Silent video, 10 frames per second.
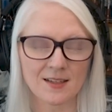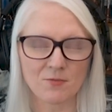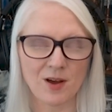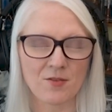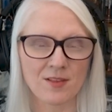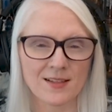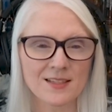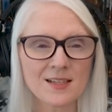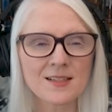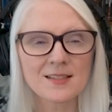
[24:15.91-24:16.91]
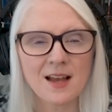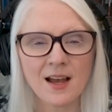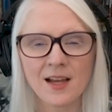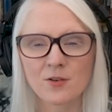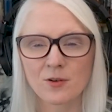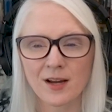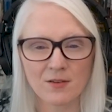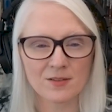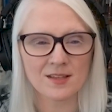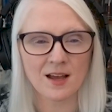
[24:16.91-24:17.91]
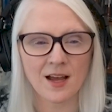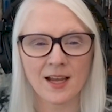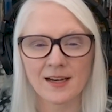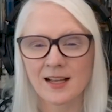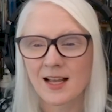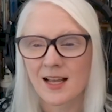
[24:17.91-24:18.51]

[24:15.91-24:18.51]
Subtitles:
whether that's inside or outside,